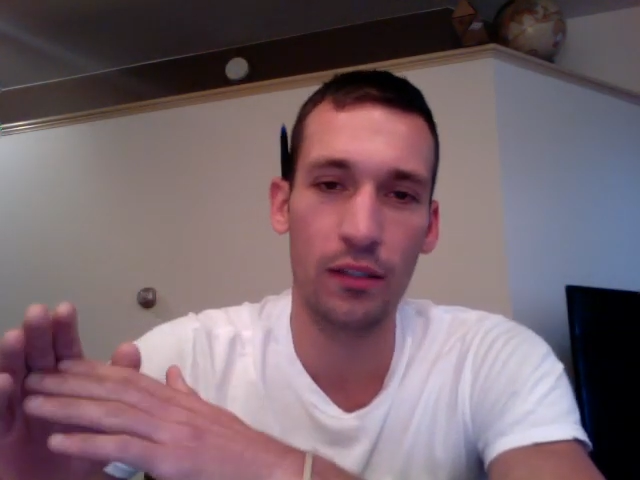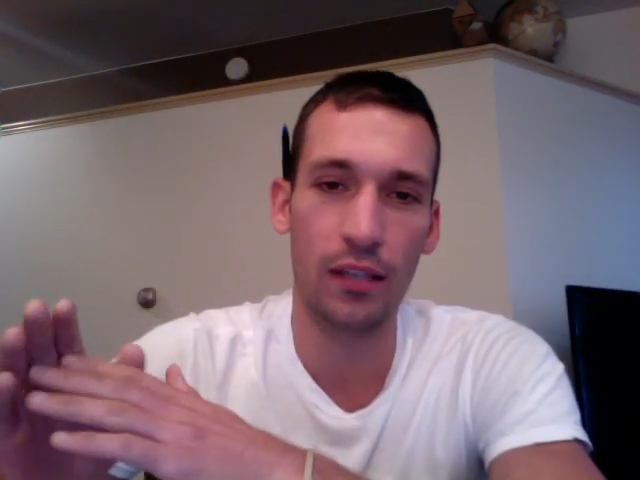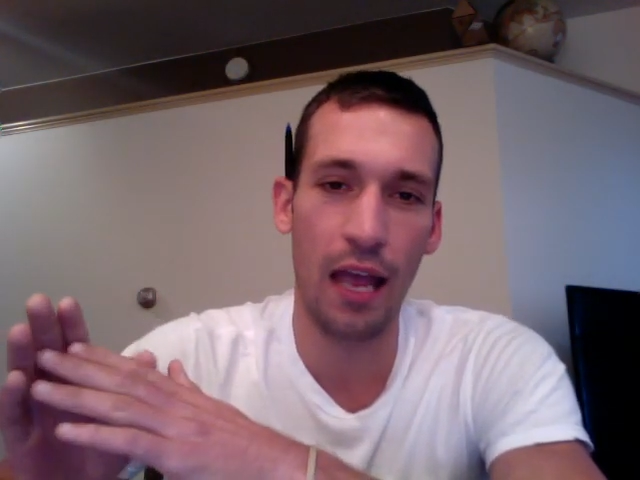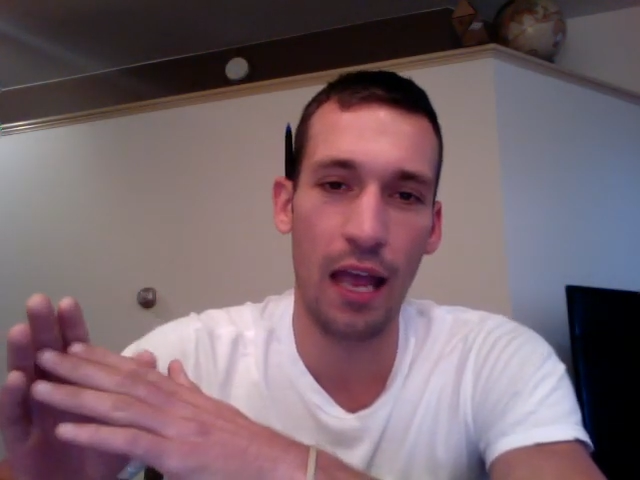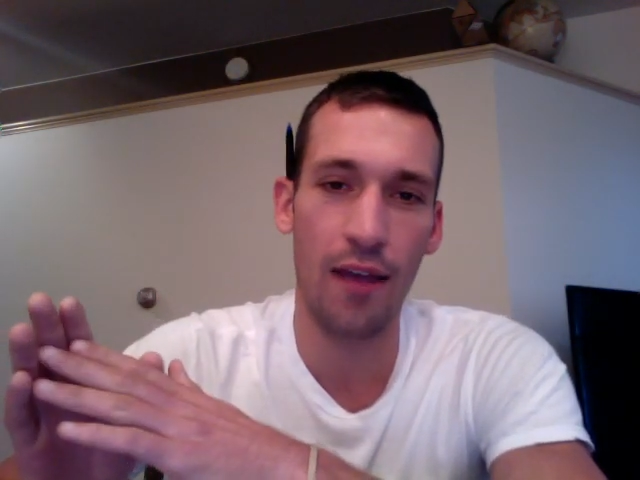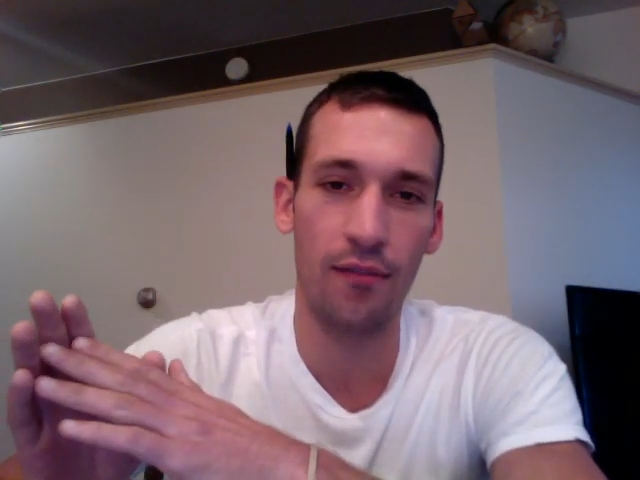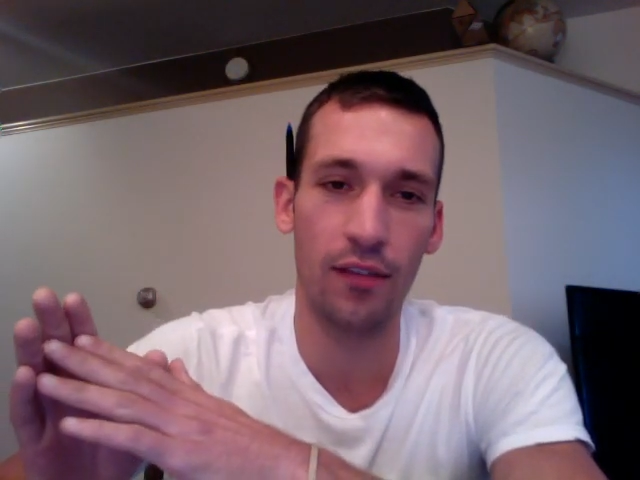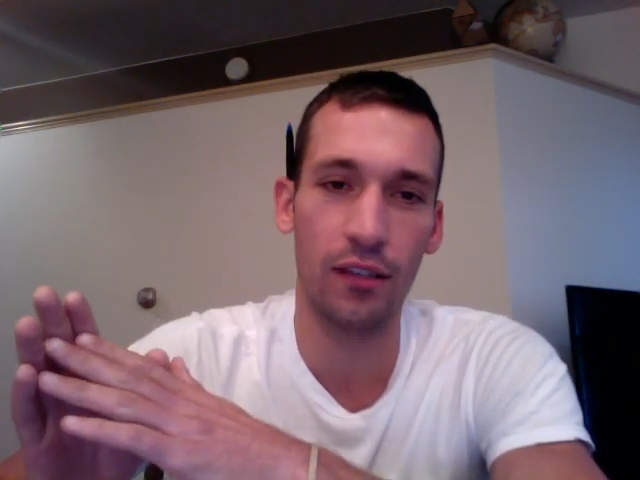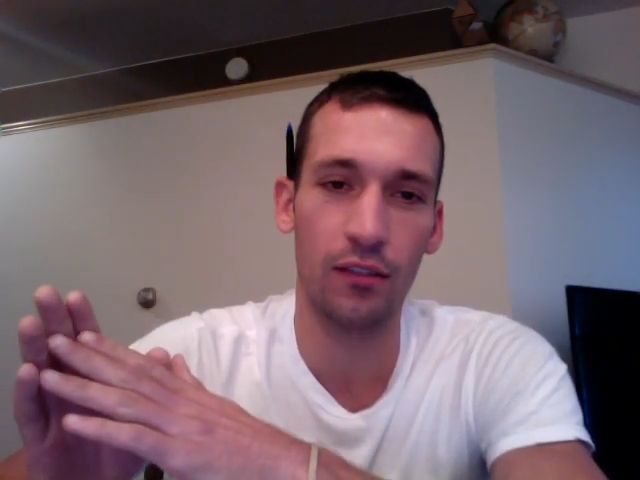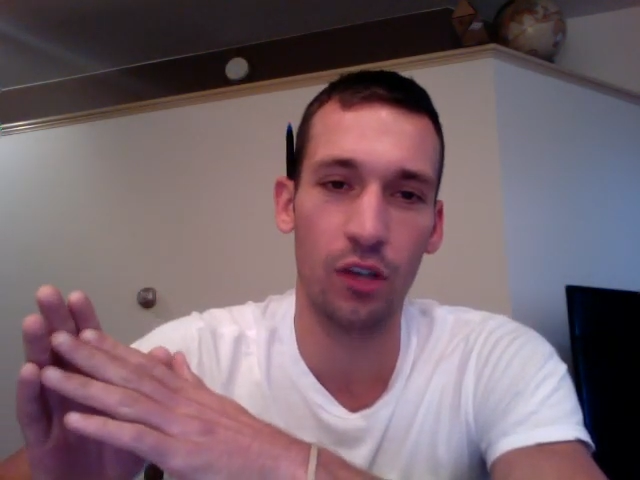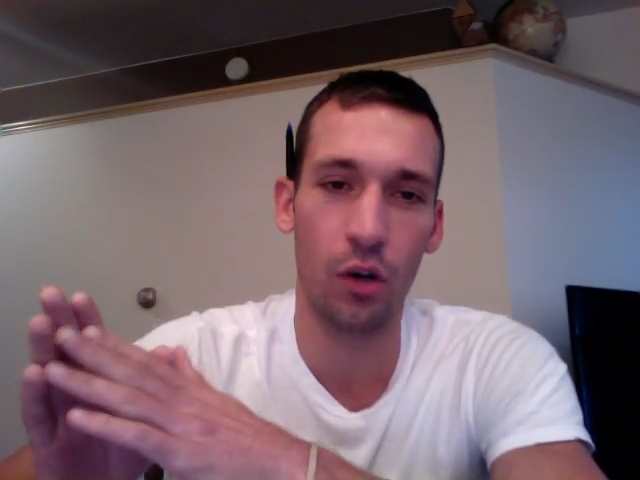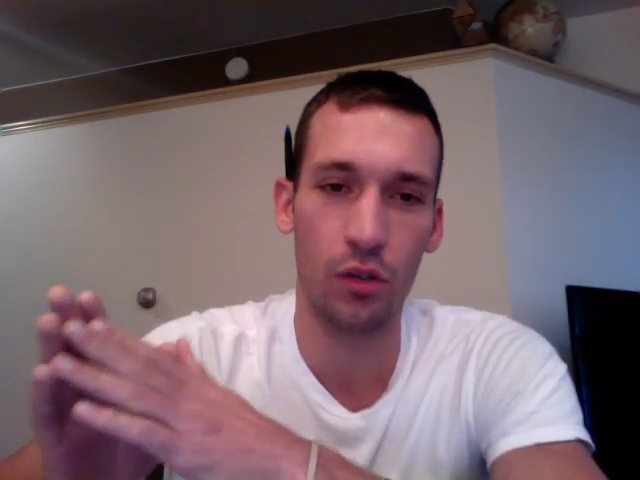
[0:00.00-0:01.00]
to have
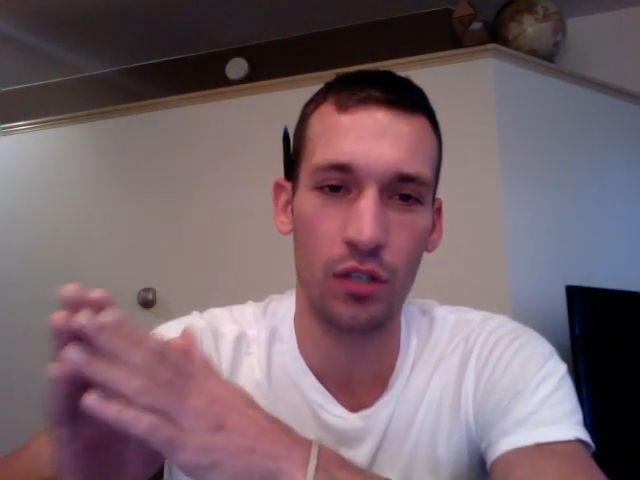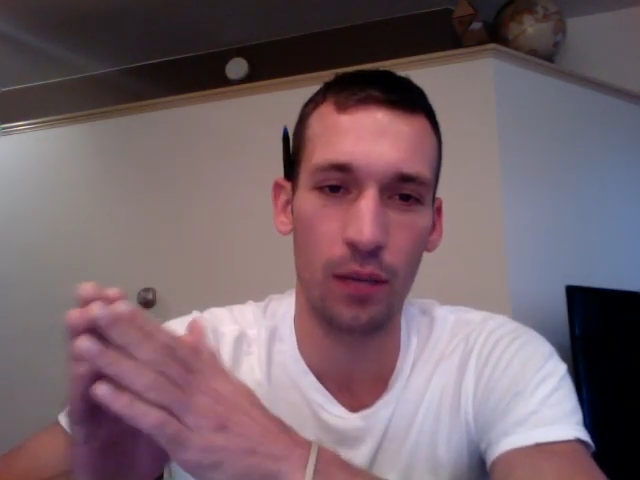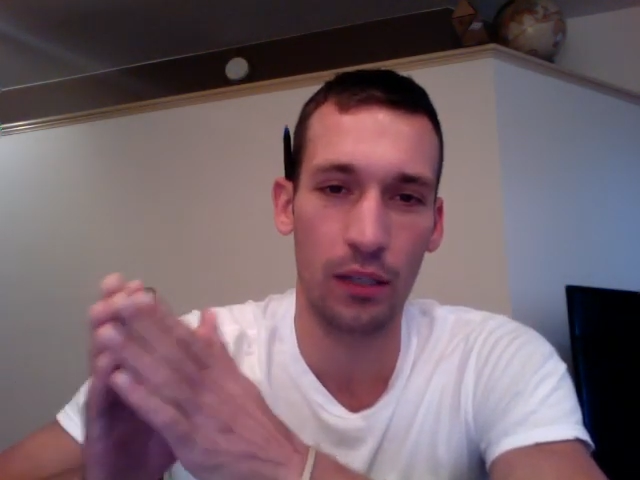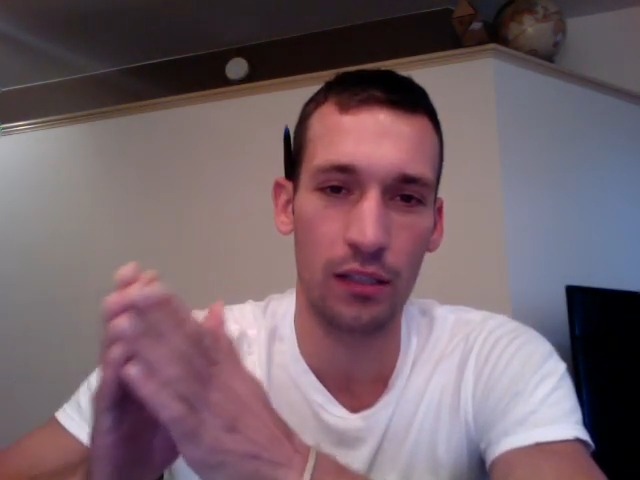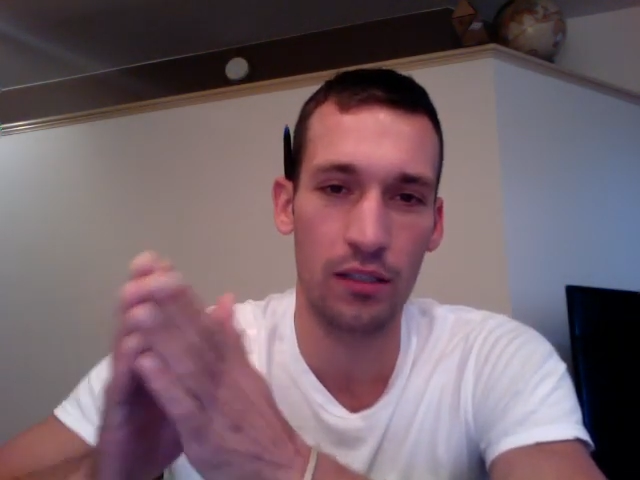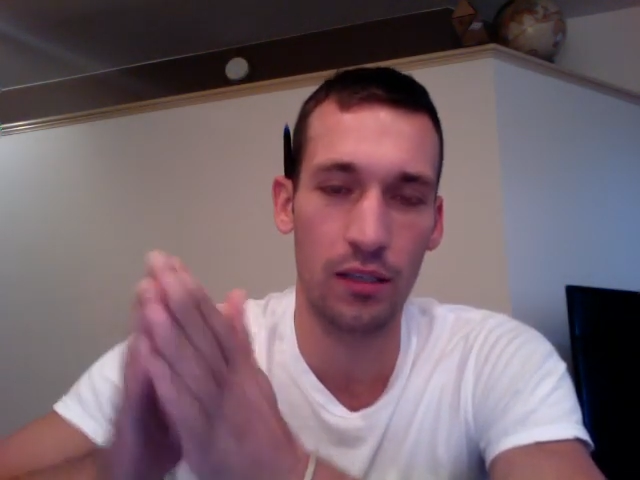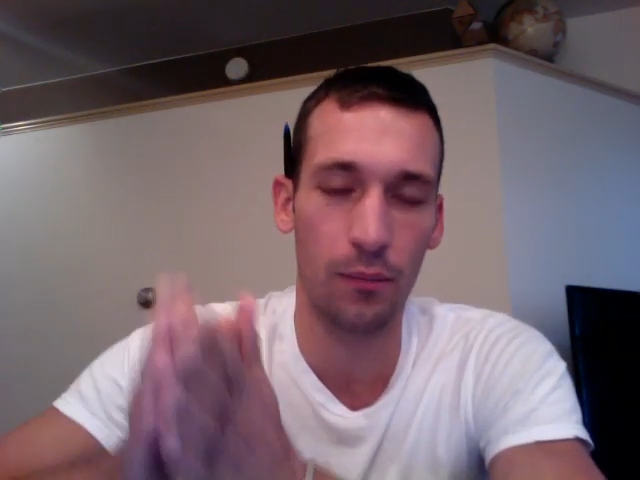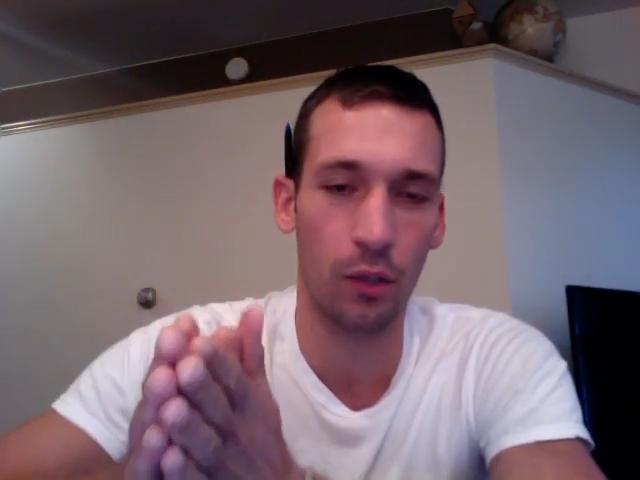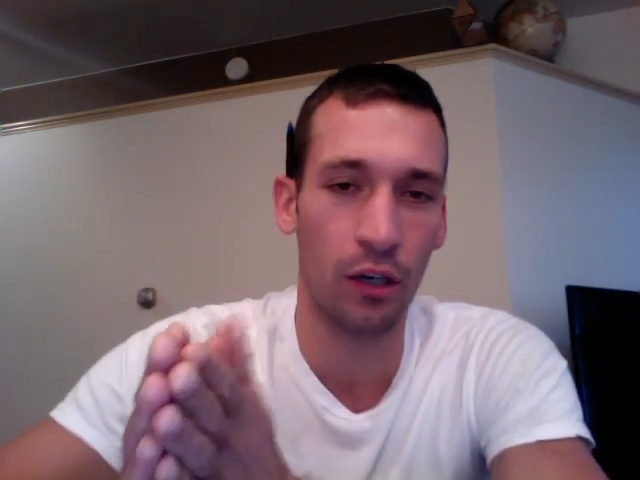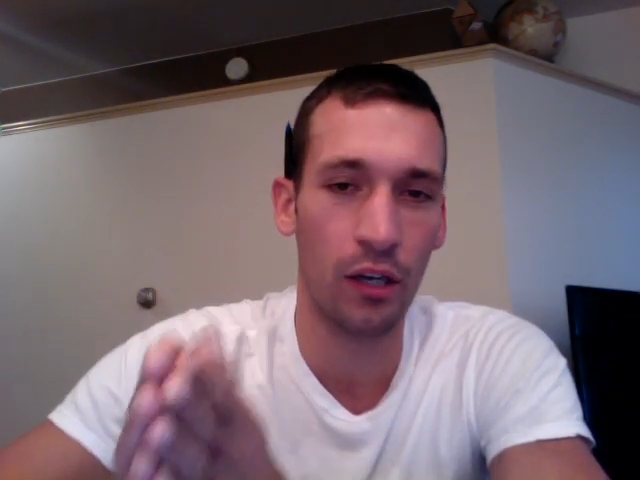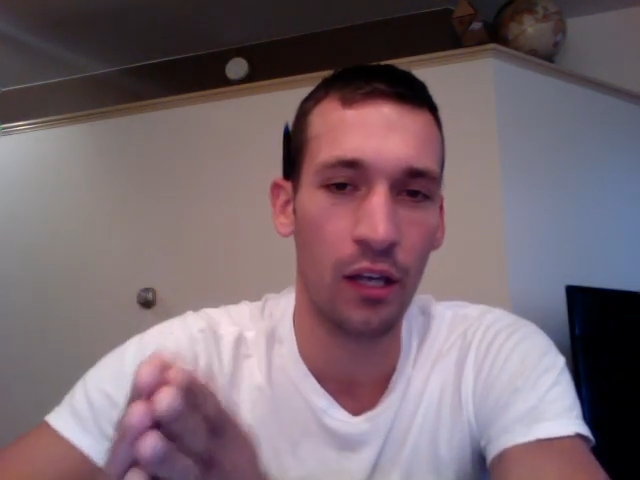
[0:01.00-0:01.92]
it go something similar,